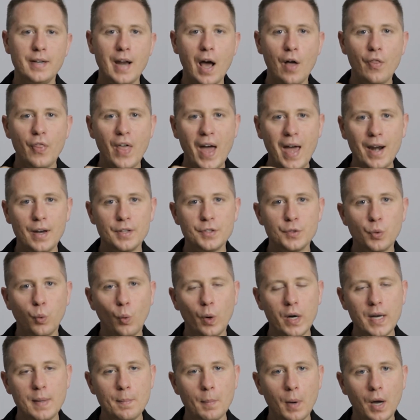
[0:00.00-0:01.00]
Now that
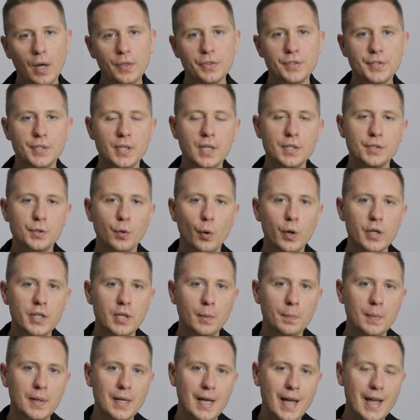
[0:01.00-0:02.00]
20 months is going
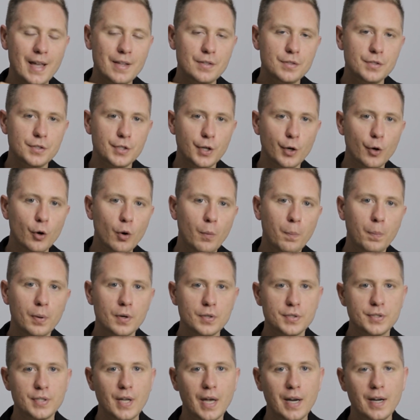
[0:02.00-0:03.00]
to be a
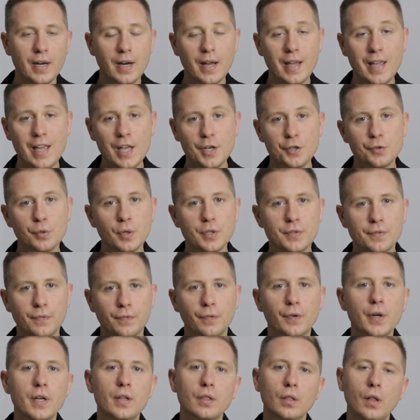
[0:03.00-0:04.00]
0%
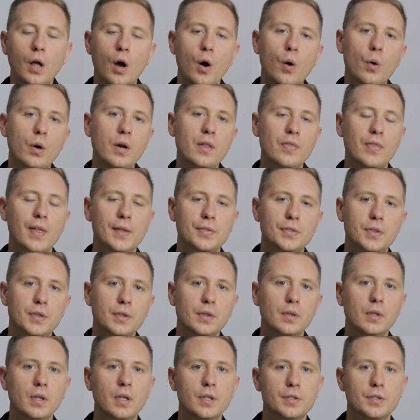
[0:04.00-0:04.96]
interest-free loan that